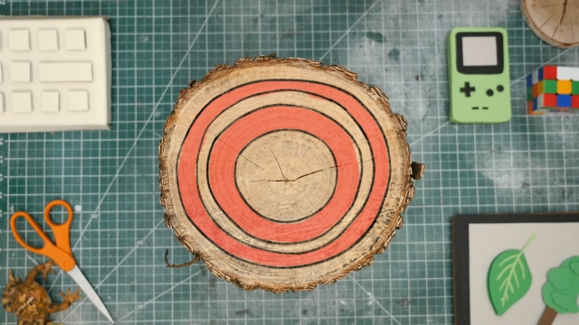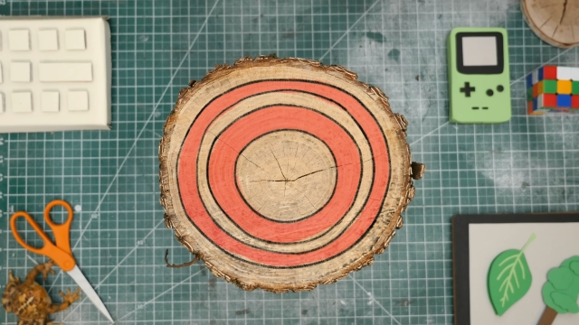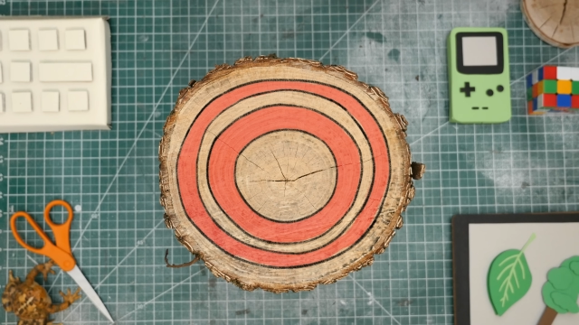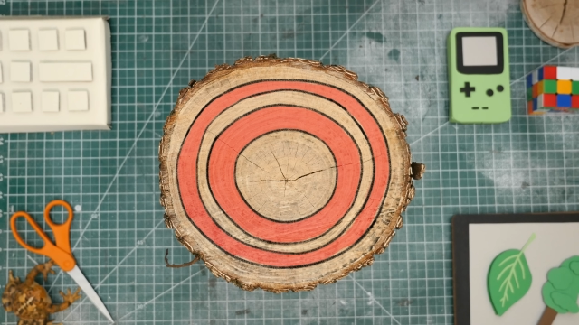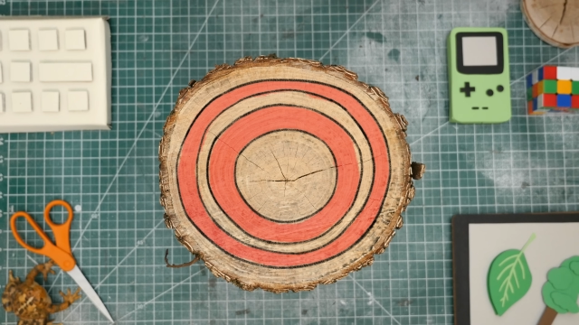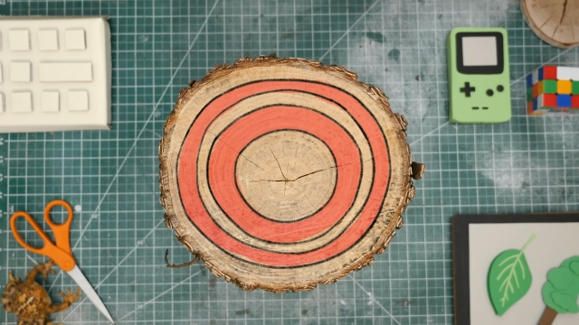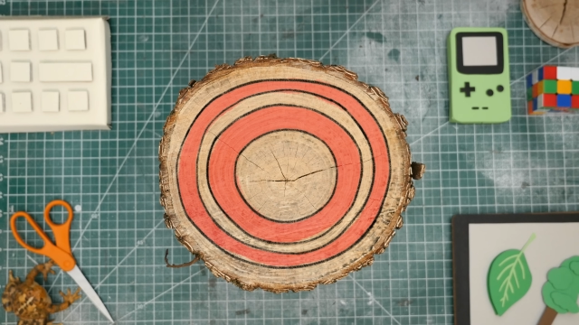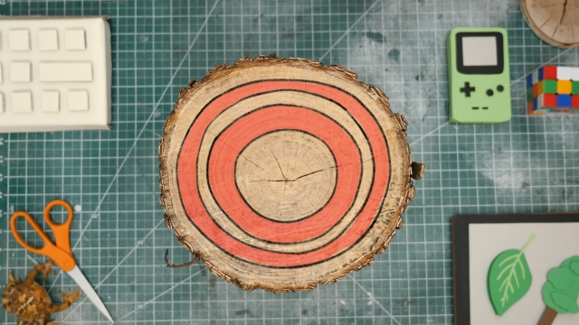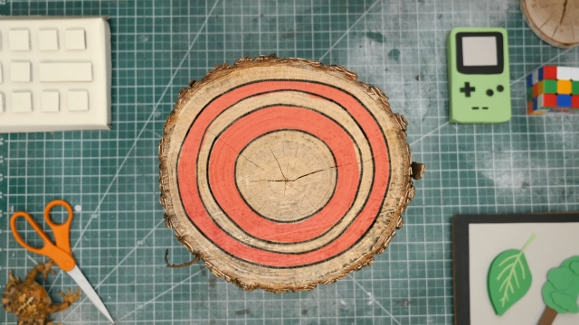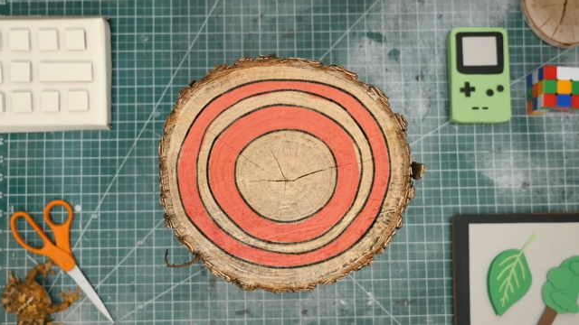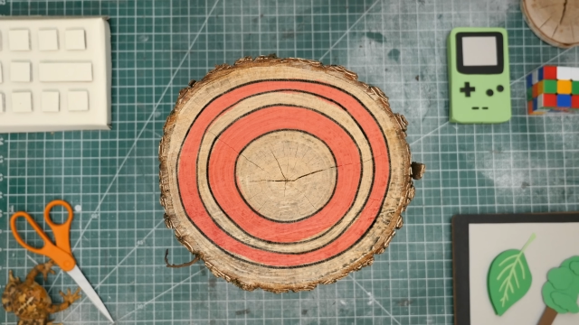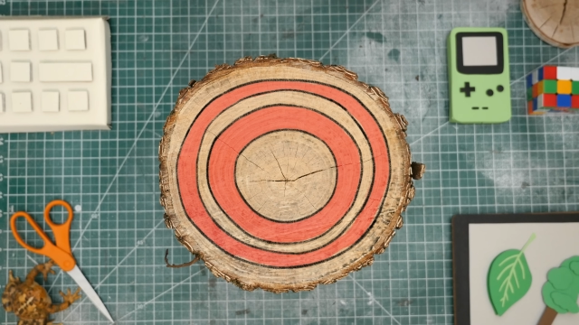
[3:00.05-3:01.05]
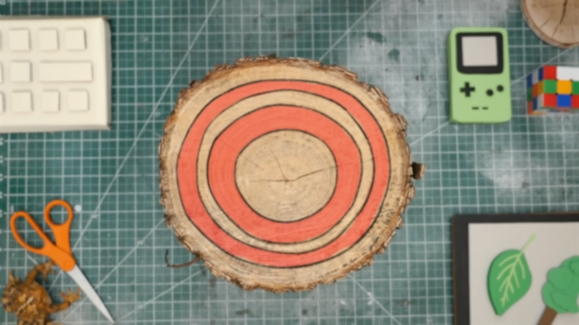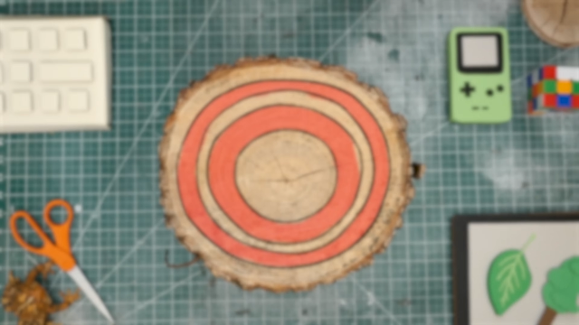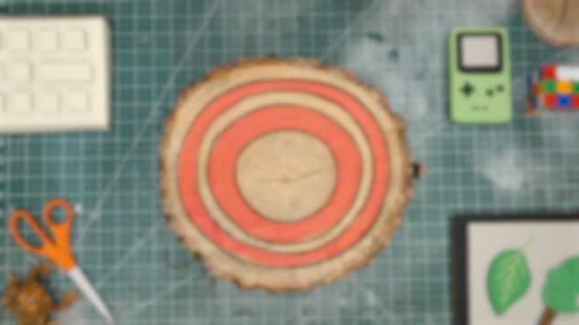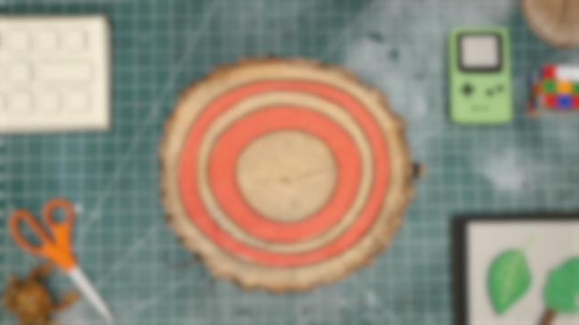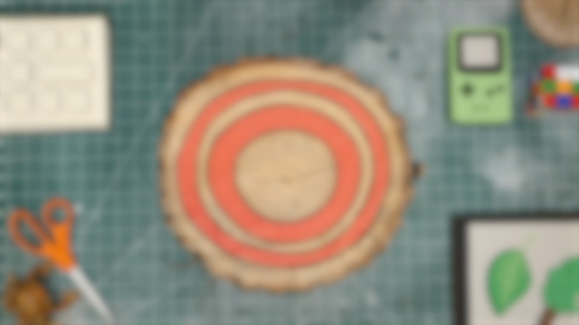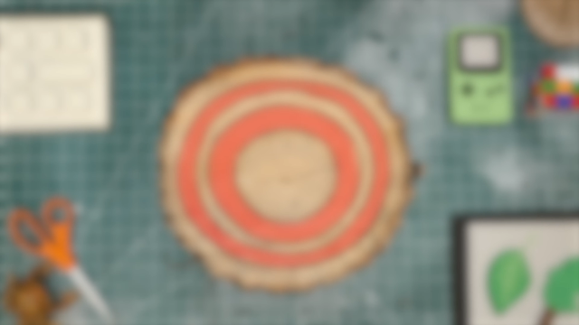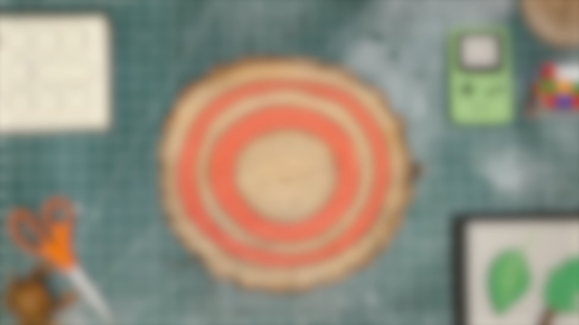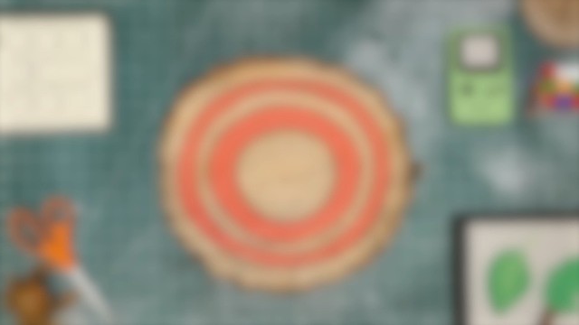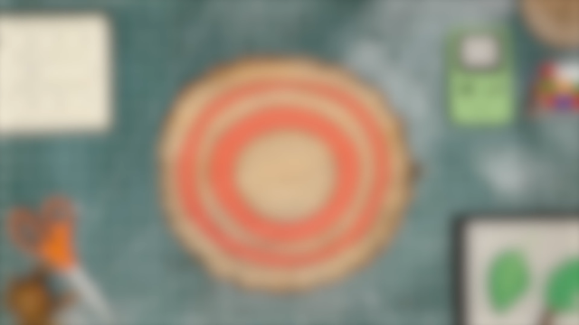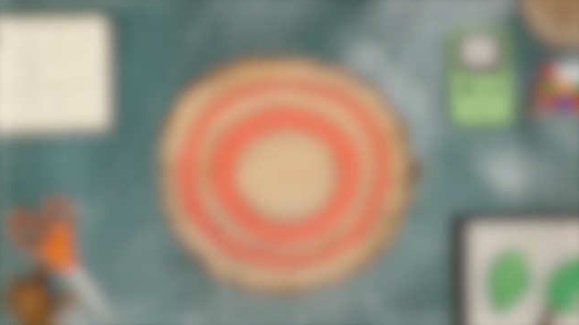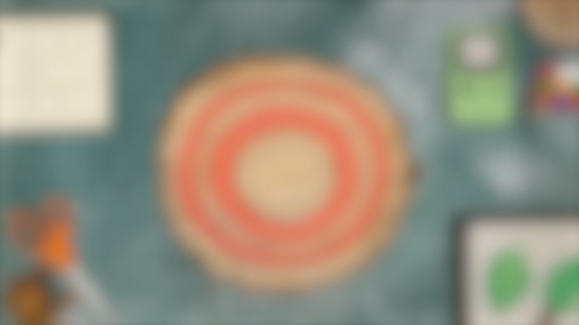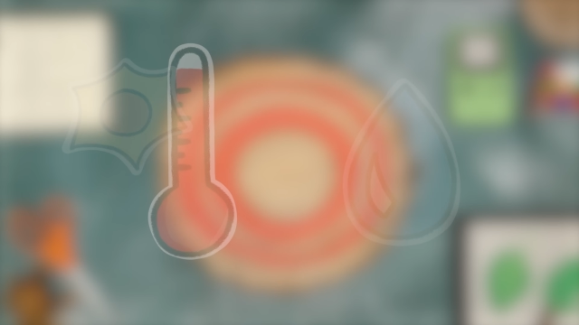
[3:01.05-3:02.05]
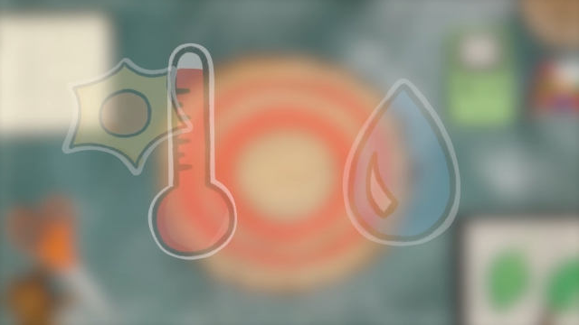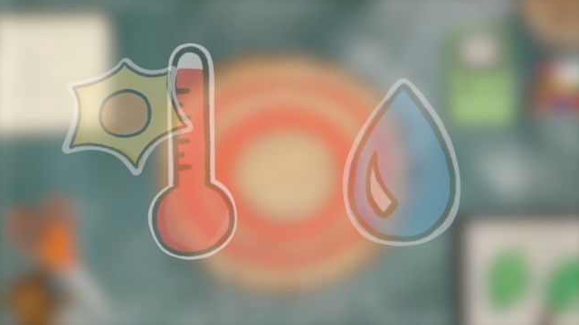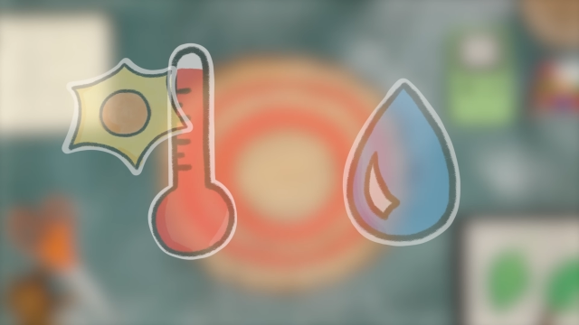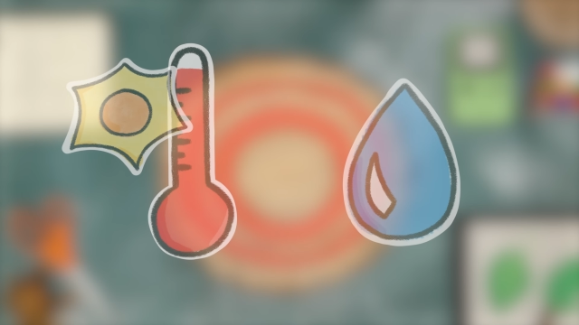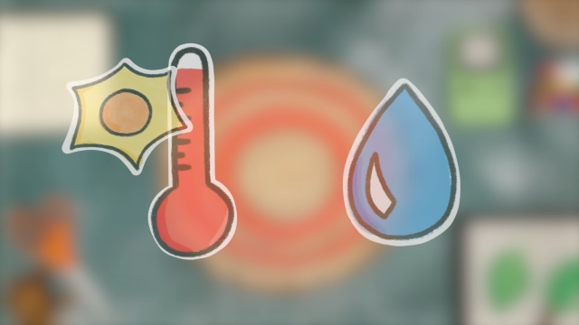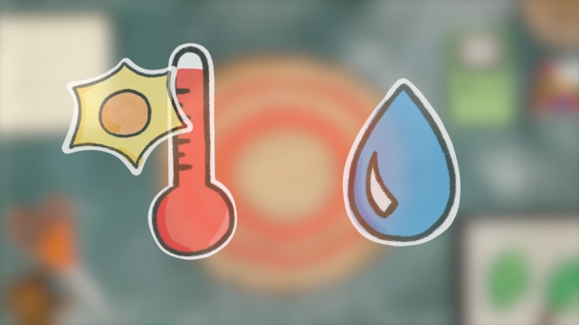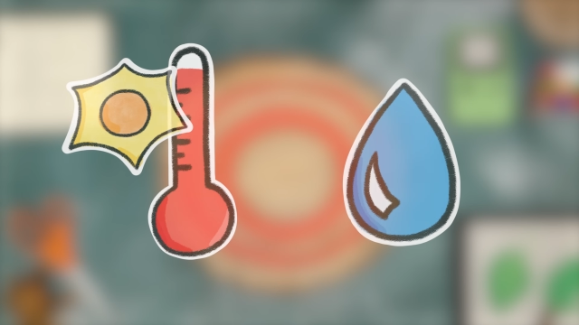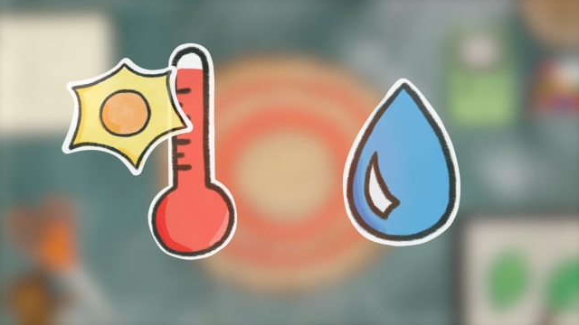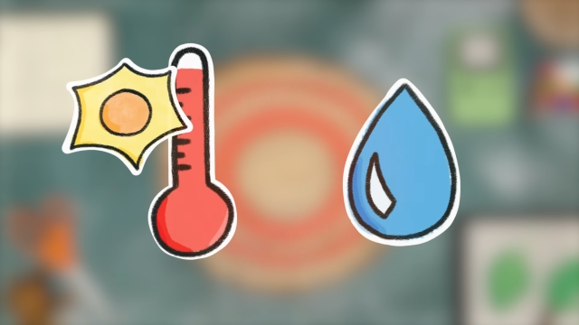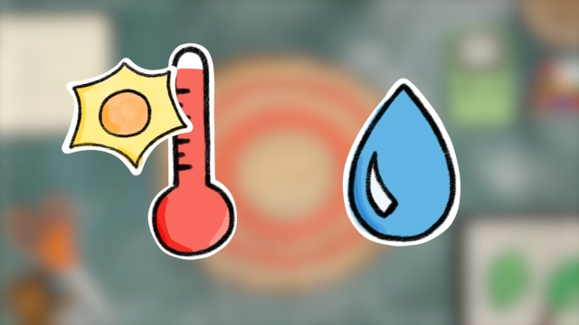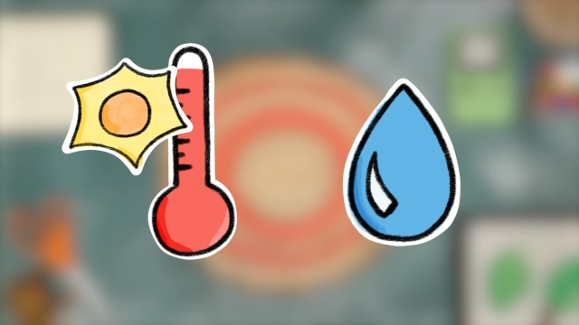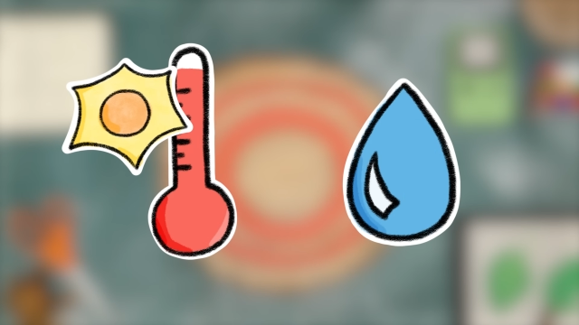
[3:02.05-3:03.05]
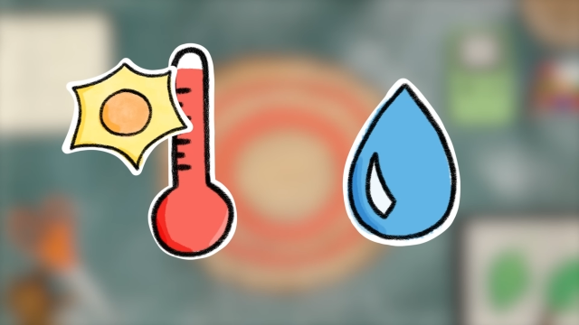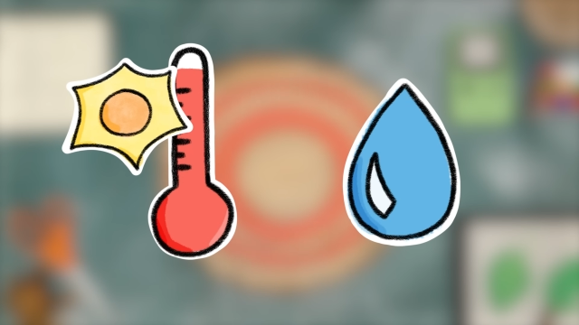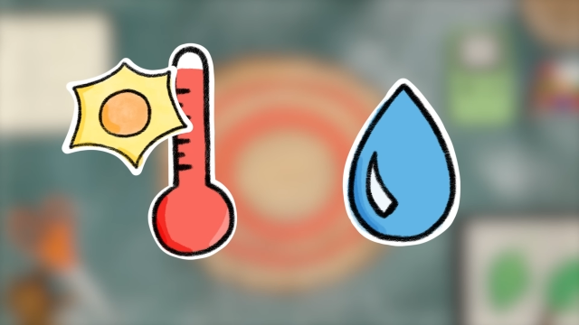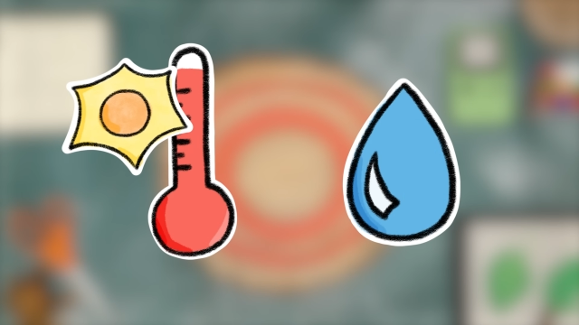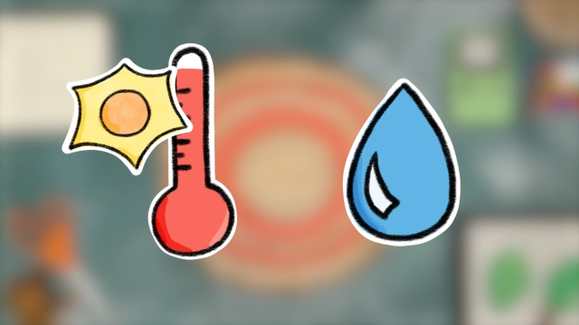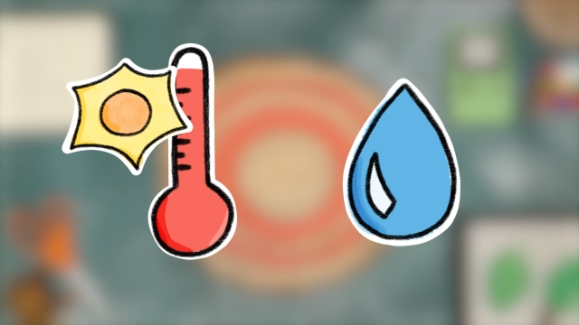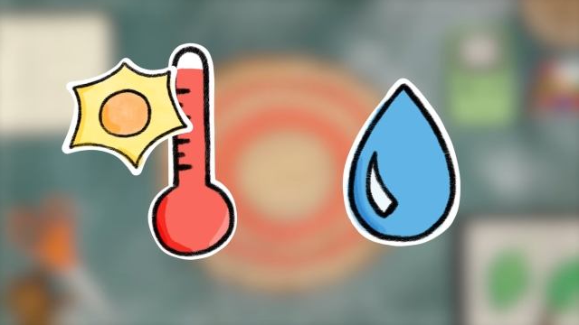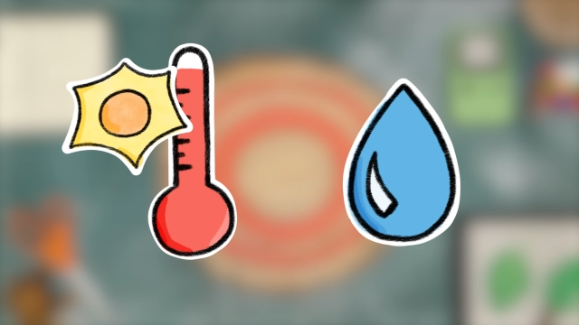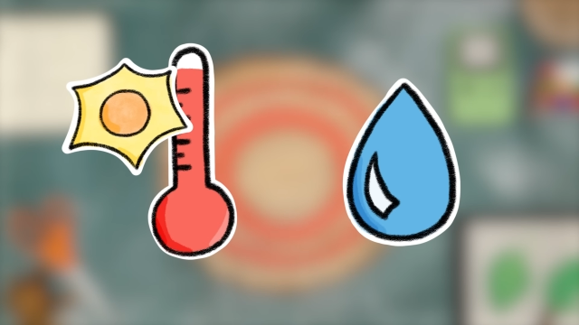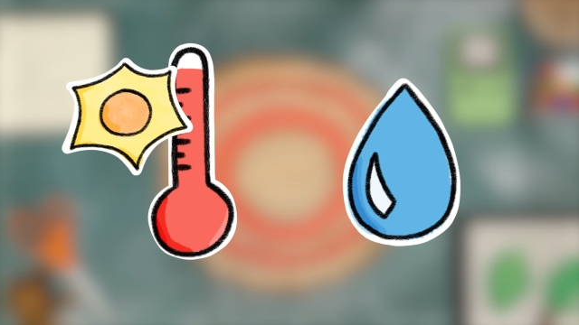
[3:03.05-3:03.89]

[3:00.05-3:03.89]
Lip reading: [unreadable: no face in view]